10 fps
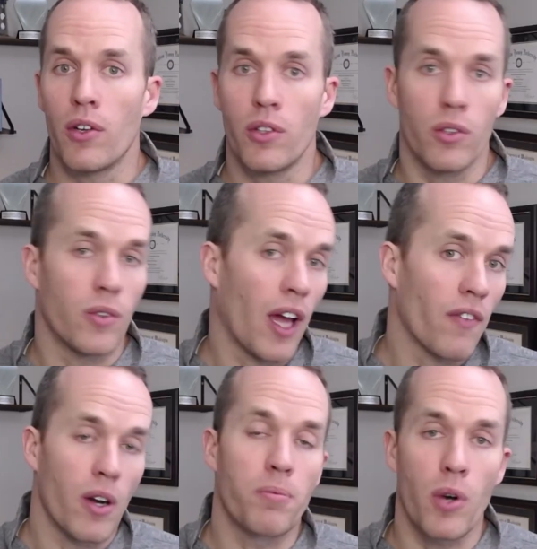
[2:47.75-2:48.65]
Do you have an
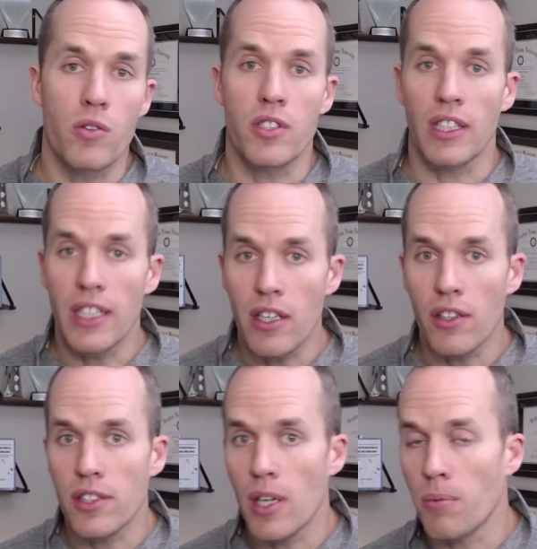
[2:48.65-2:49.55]
approach to
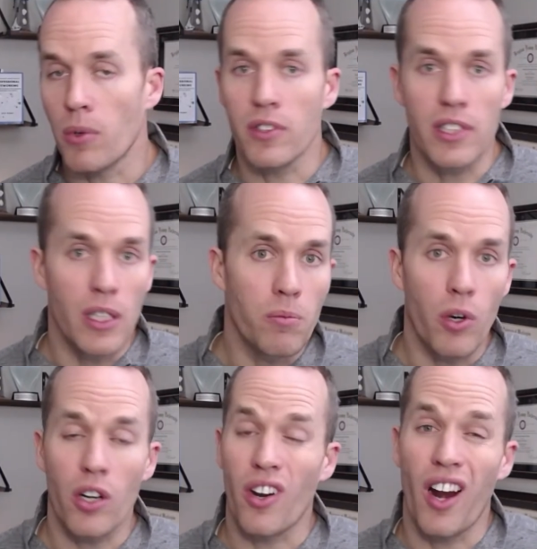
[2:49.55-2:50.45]
leadership or
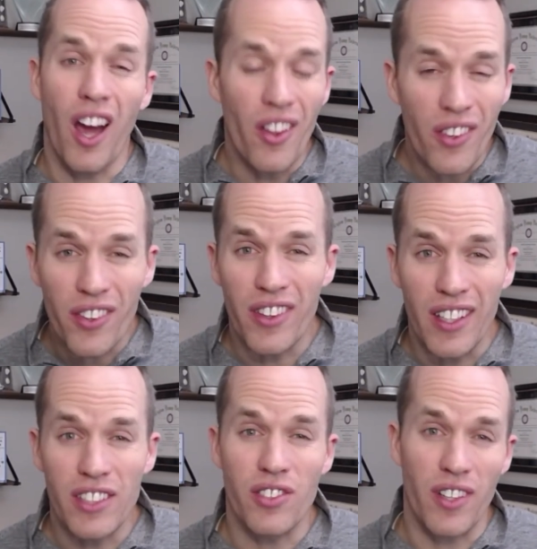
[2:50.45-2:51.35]
teamwork or other
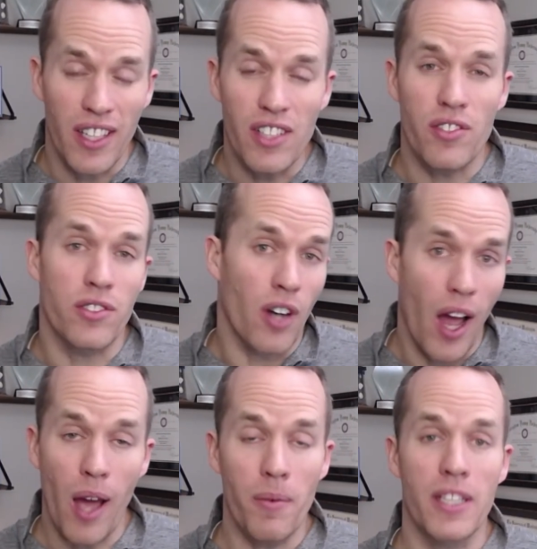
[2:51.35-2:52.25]
things or interests or
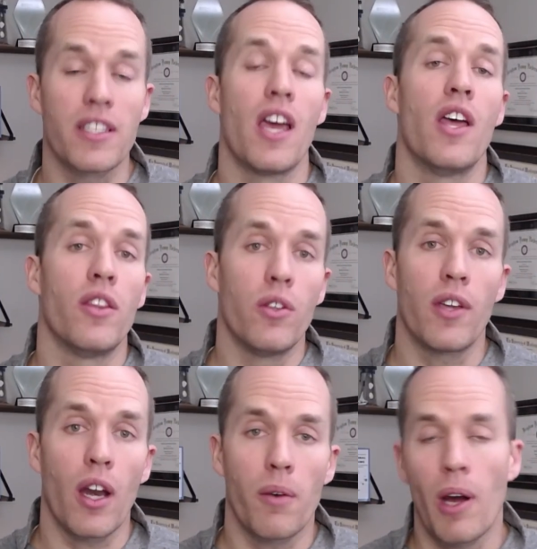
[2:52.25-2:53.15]
hobbies you
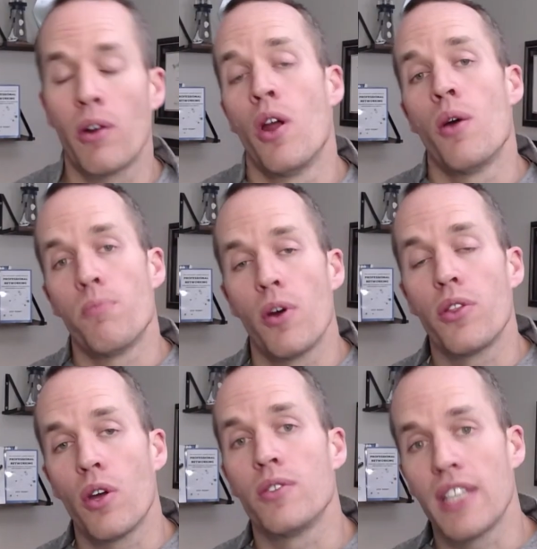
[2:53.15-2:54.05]
care about? Put
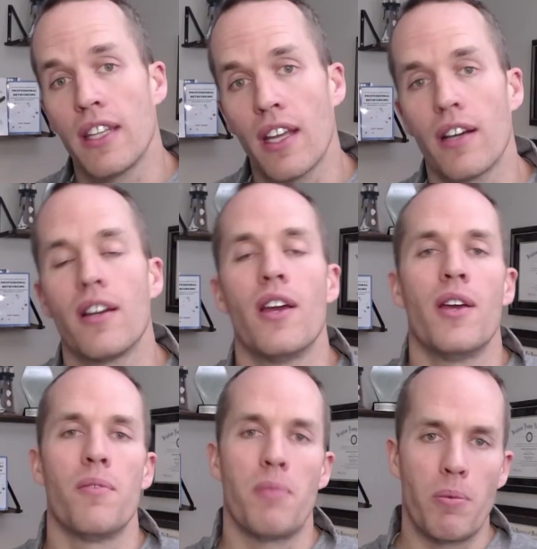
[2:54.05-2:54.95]
those in there,
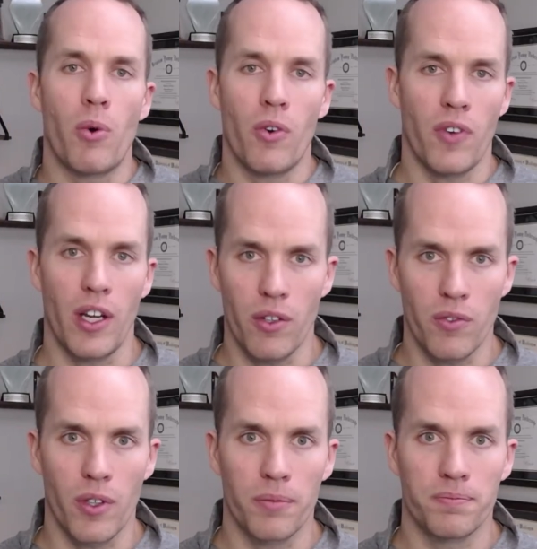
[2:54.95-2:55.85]
people will find you
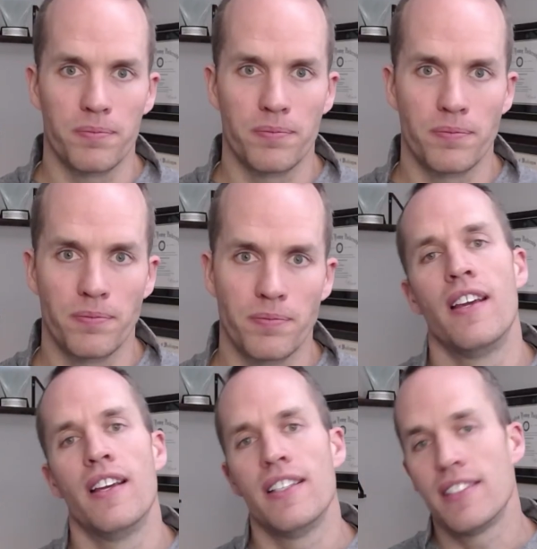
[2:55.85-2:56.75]
for them.
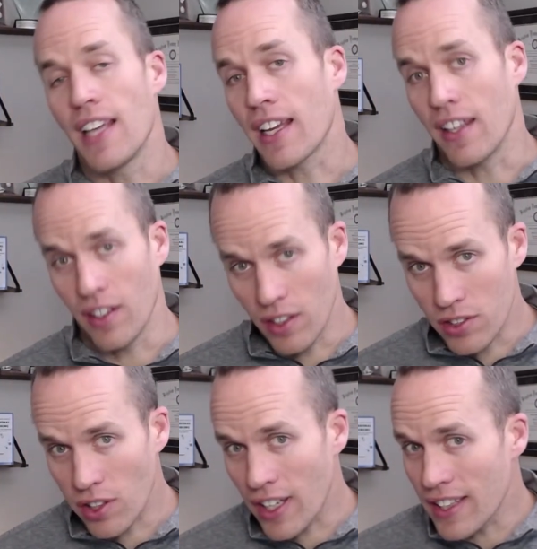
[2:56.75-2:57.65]
Second, let's
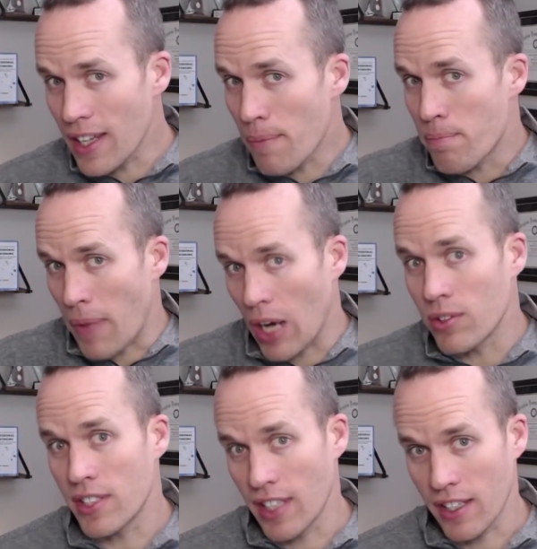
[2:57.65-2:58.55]
look at the About
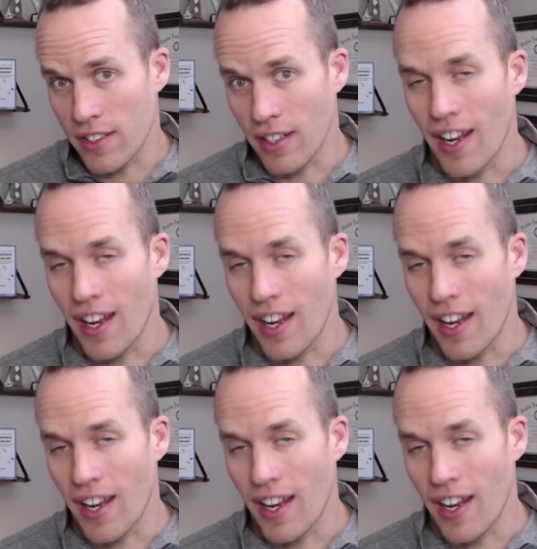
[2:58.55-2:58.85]
section.